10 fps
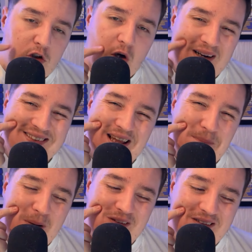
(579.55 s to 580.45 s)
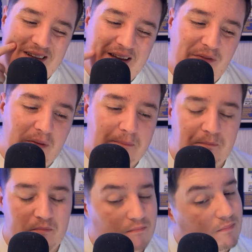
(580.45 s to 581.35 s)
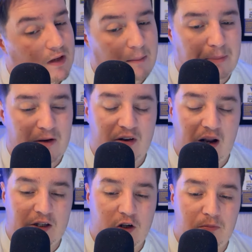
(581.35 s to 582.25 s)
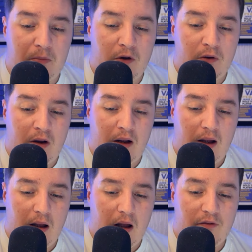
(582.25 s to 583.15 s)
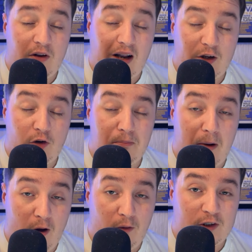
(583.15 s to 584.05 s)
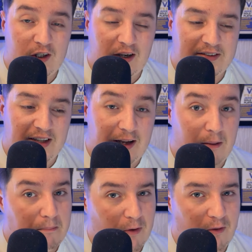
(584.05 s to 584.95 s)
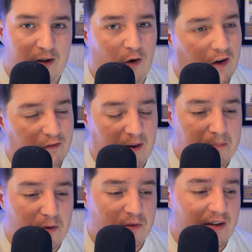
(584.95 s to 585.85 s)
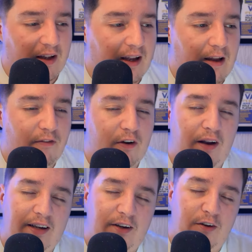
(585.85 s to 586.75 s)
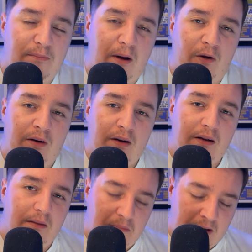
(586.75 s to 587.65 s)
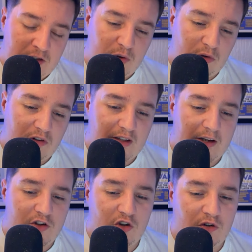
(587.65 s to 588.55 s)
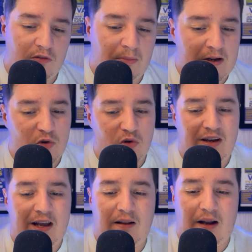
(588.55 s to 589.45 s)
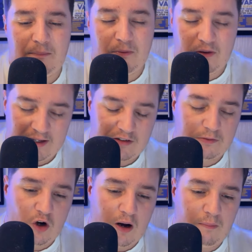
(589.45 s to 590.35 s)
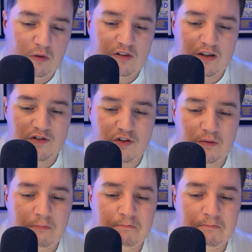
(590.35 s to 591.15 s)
Try and stay positive. But if you like a good moon, should I say, a moon, you're not going to find moons here. If you like a good moan, make sure to stay tuned. Make sure to hit the like button, hit subscribe. We'll see you soon.